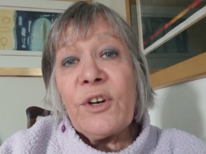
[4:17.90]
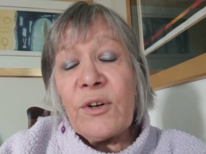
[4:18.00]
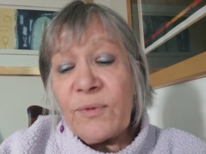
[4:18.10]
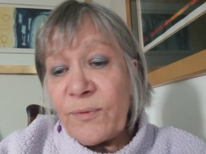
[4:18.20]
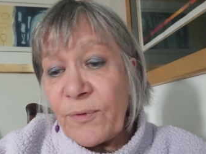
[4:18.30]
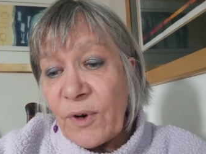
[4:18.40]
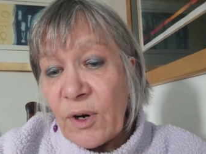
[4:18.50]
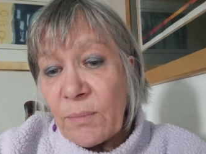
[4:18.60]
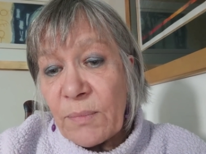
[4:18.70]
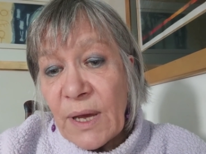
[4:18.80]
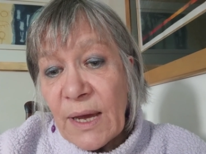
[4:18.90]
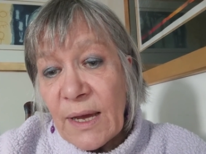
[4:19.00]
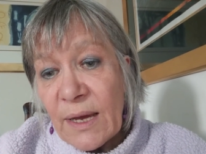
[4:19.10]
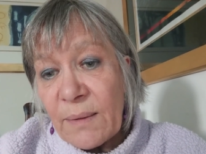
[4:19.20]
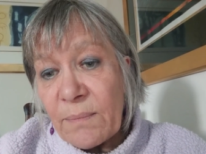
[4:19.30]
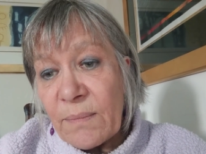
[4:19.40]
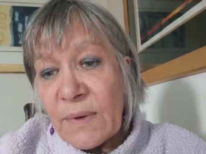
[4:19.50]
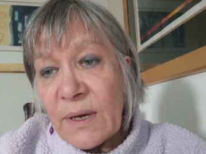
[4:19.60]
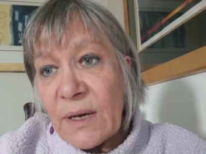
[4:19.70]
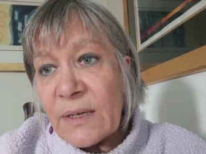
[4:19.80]
it off from
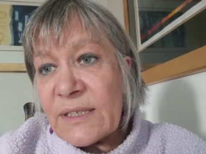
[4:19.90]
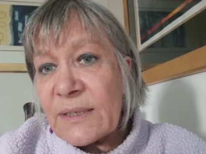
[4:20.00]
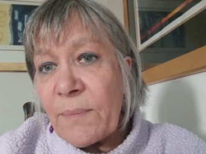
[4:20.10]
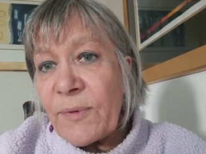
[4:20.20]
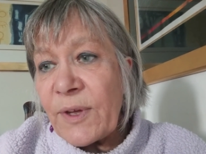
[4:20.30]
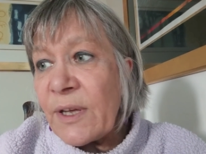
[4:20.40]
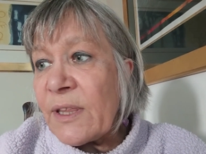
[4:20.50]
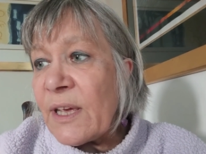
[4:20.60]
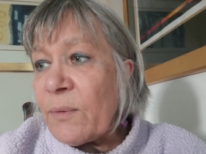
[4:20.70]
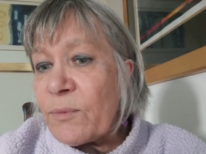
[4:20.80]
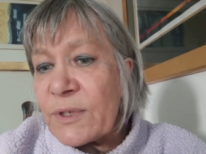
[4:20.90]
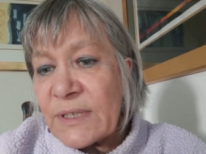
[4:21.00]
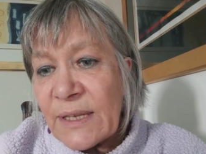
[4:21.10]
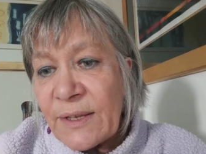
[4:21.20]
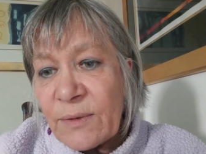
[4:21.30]
something that was